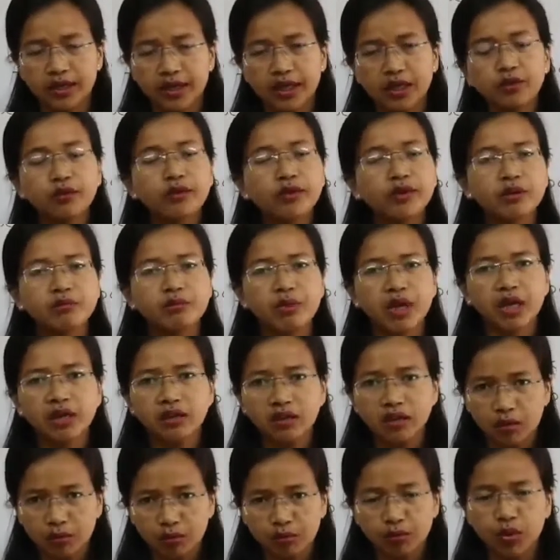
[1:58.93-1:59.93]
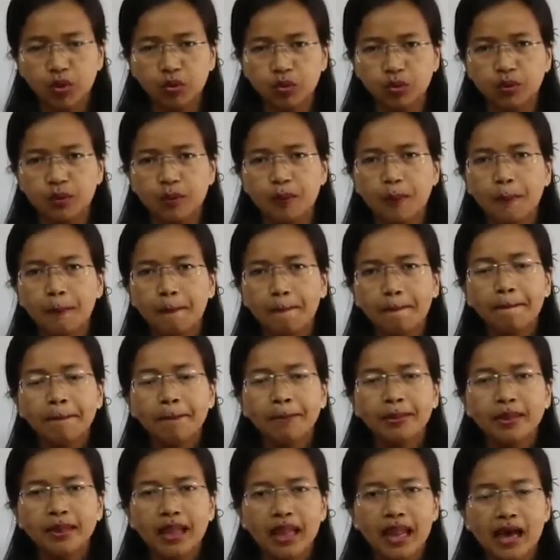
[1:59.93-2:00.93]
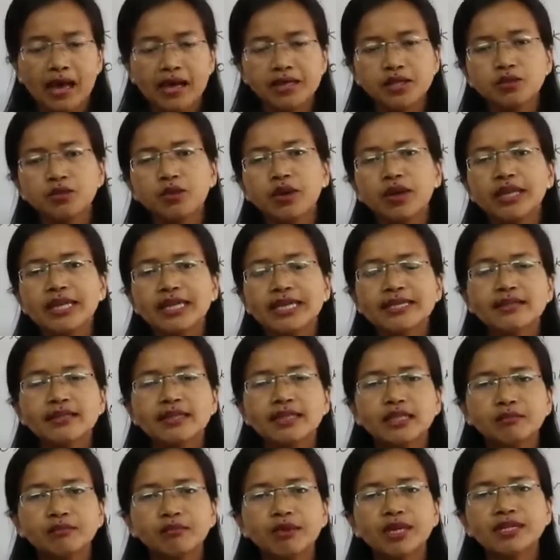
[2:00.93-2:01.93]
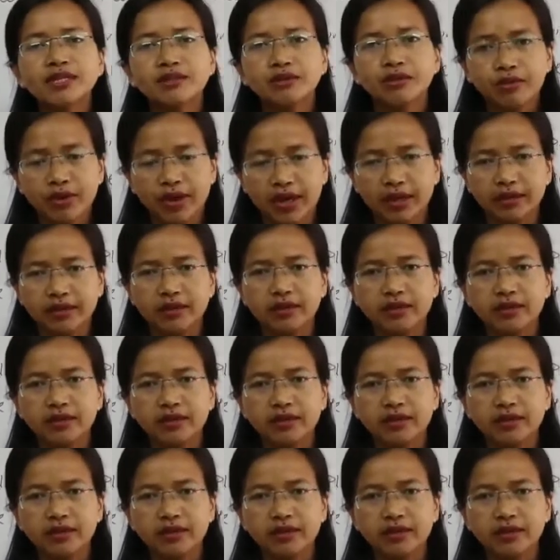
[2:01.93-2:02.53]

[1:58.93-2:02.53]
It will remain blue. The last one is litmus red.